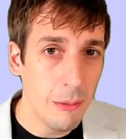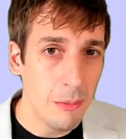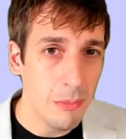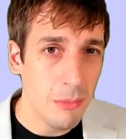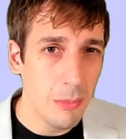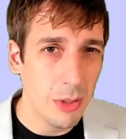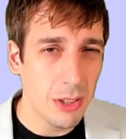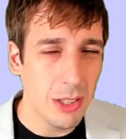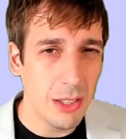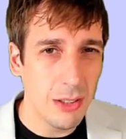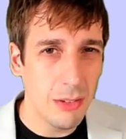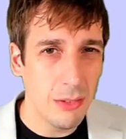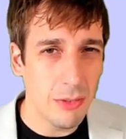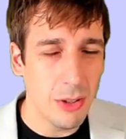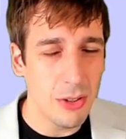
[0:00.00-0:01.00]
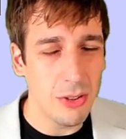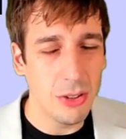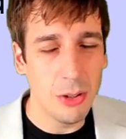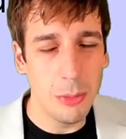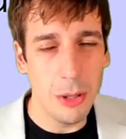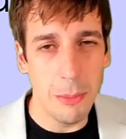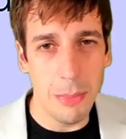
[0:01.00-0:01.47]
But first, a
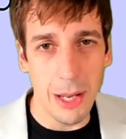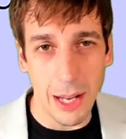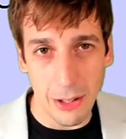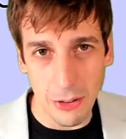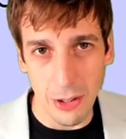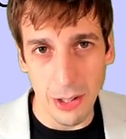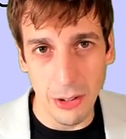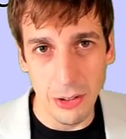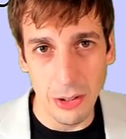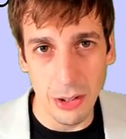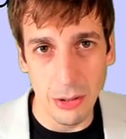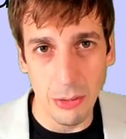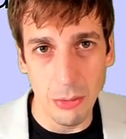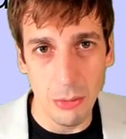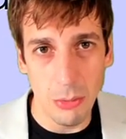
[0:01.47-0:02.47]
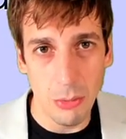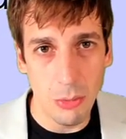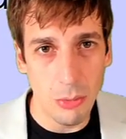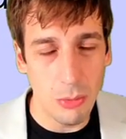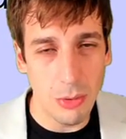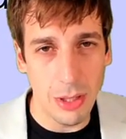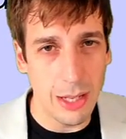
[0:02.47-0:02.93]
little bit of background on
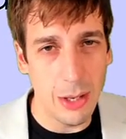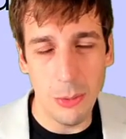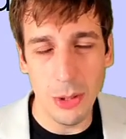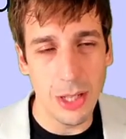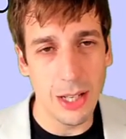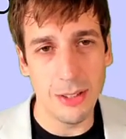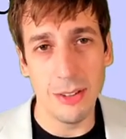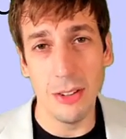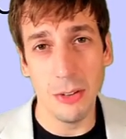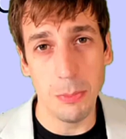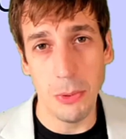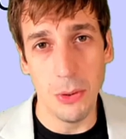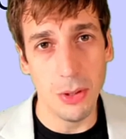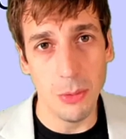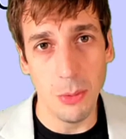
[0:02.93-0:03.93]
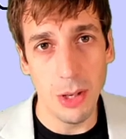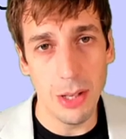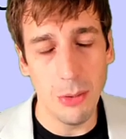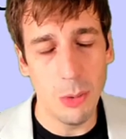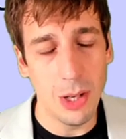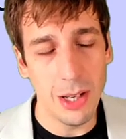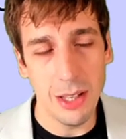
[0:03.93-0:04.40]
how we got to this point,
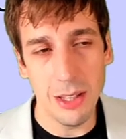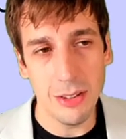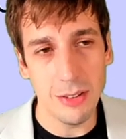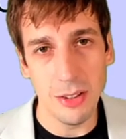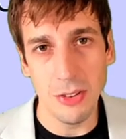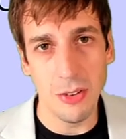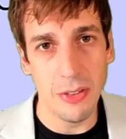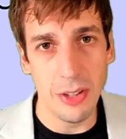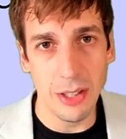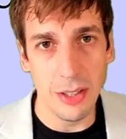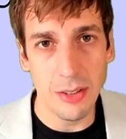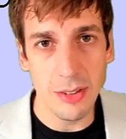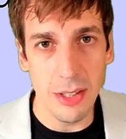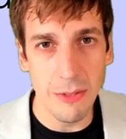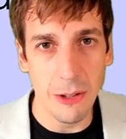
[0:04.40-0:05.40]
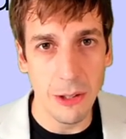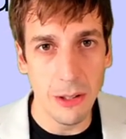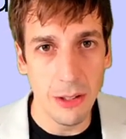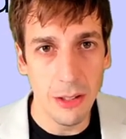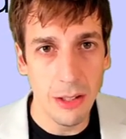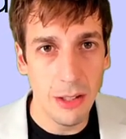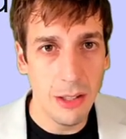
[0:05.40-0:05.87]
why such a thing is
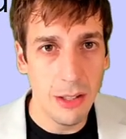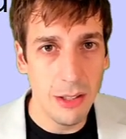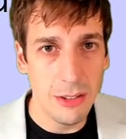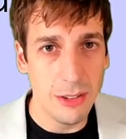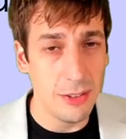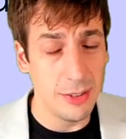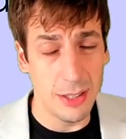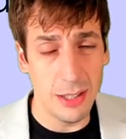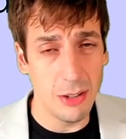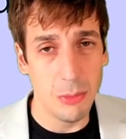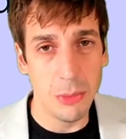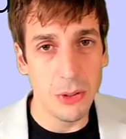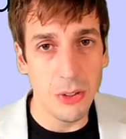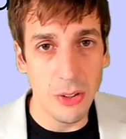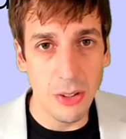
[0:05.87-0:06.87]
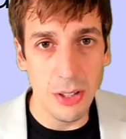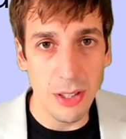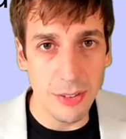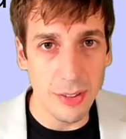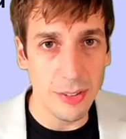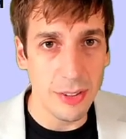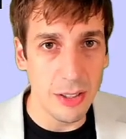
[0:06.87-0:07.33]
even desirable or
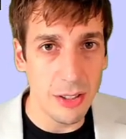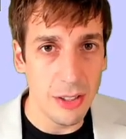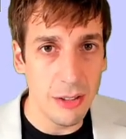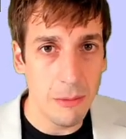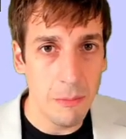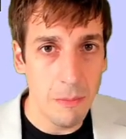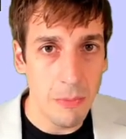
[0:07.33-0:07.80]
necessary.